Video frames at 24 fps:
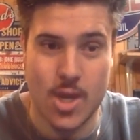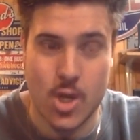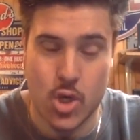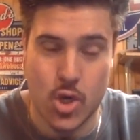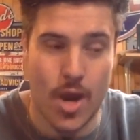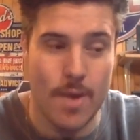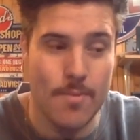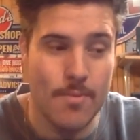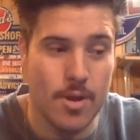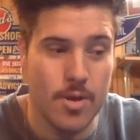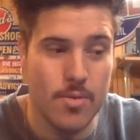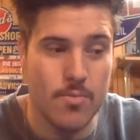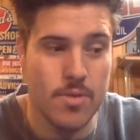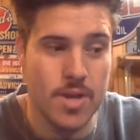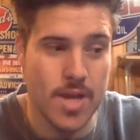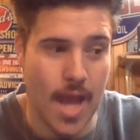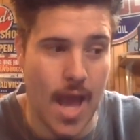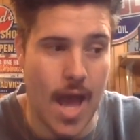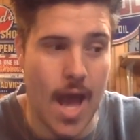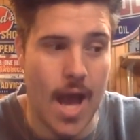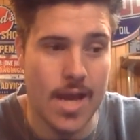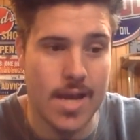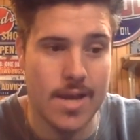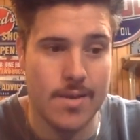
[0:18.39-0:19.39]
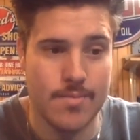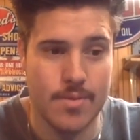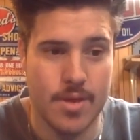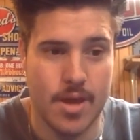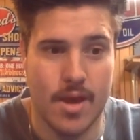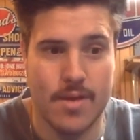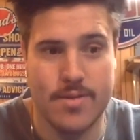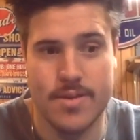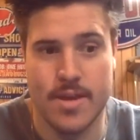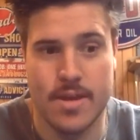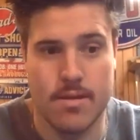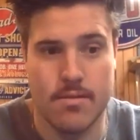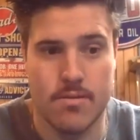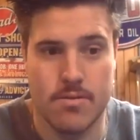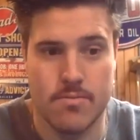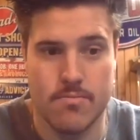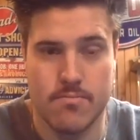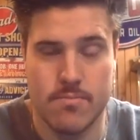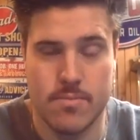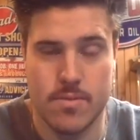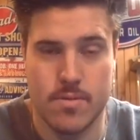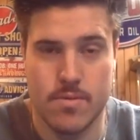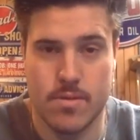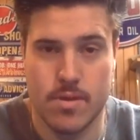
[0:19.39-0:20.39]
Draymond was arguably, I think,
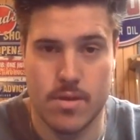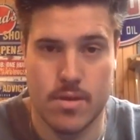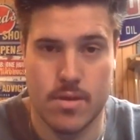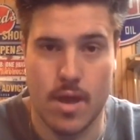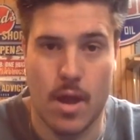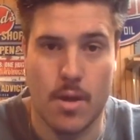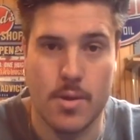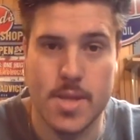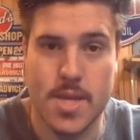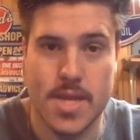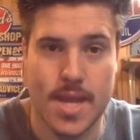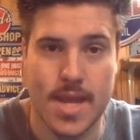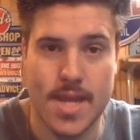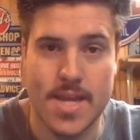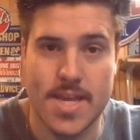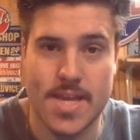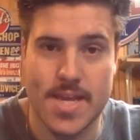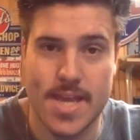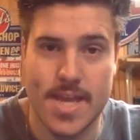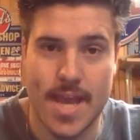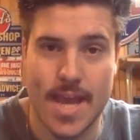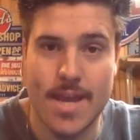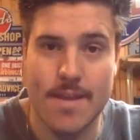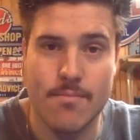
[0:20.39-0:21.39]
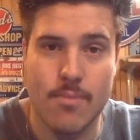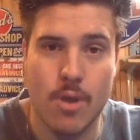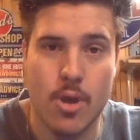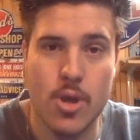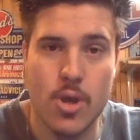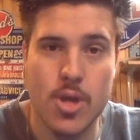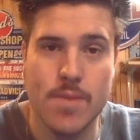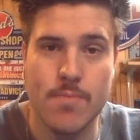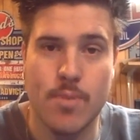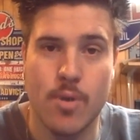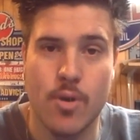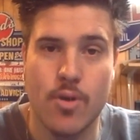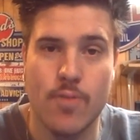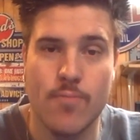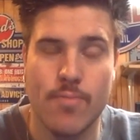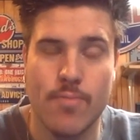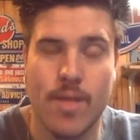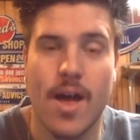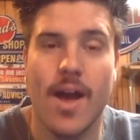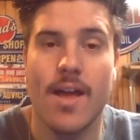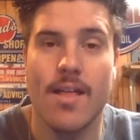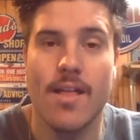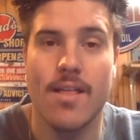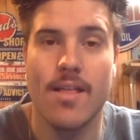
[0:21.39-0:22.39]
the Golden State's second most important player